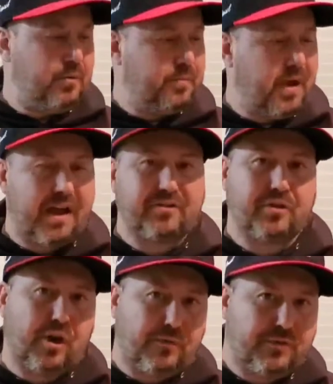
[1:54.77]
I
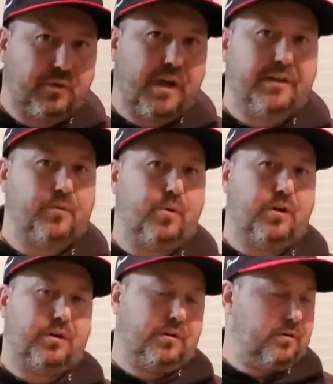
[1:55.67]
took off 2 days of
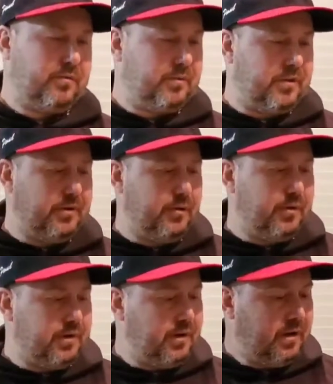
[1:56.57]
work to do
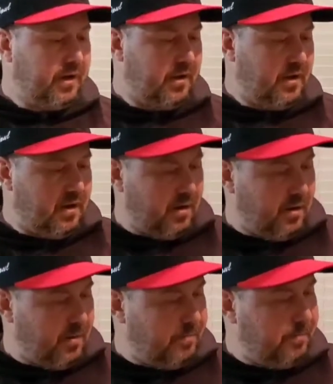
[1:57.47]
it.
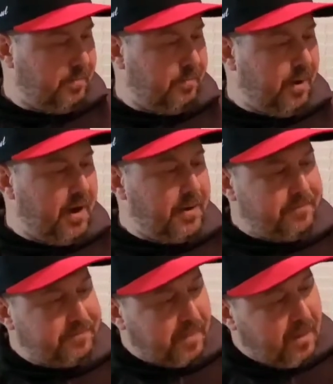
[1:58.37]

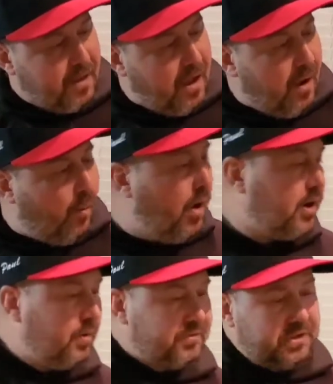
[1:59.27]
But what
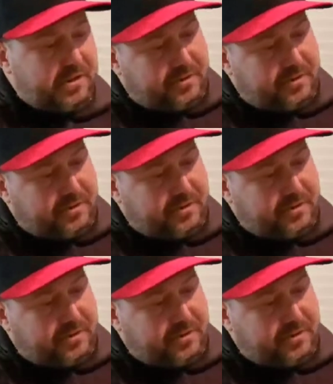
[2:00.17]
comes in this